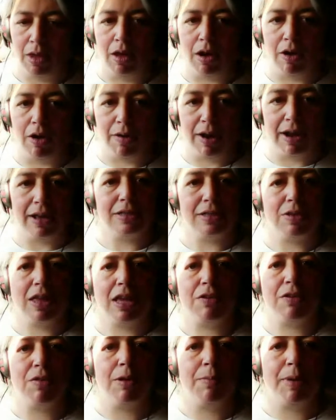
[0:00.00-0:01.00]
All right, so thank
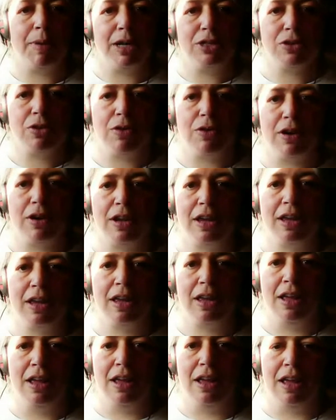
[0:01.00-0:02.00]
you very much, Courtney.
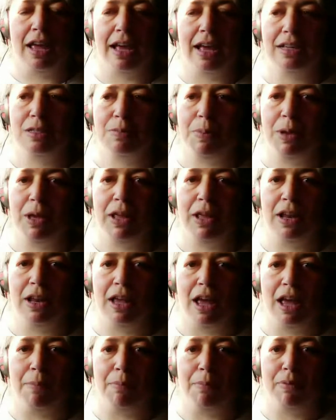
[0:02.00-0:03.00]
It's been
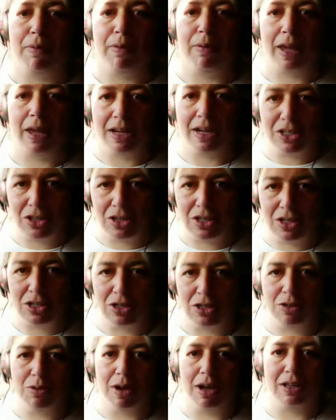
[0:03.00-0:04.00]
a pleasure
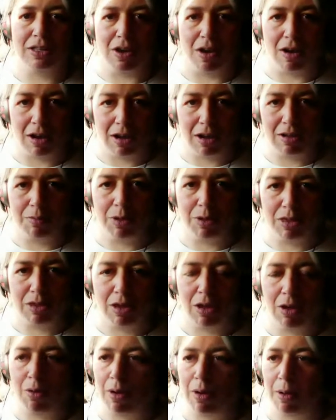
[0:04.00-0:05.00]
to talk with
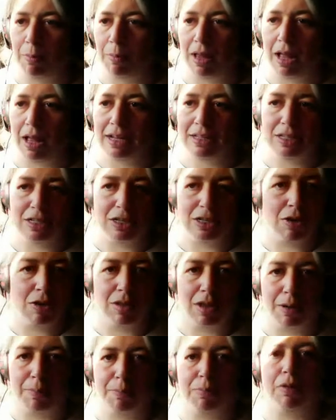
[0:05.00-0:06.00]
you. I'm glad to know
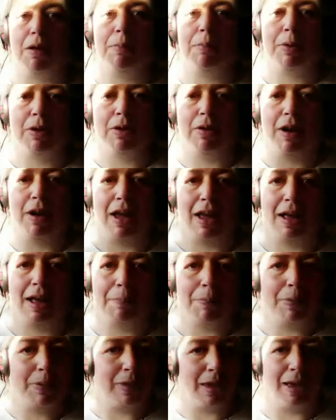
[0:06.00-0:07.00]
that a plumber,
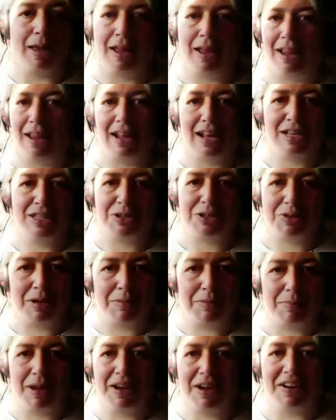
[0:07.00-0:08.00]
an ice
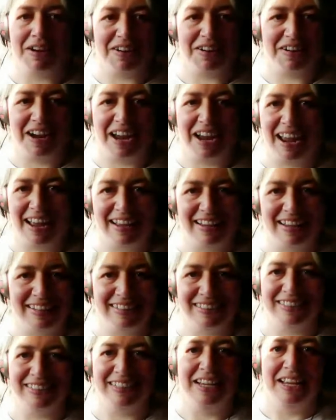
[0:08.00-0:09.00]
cream maker, and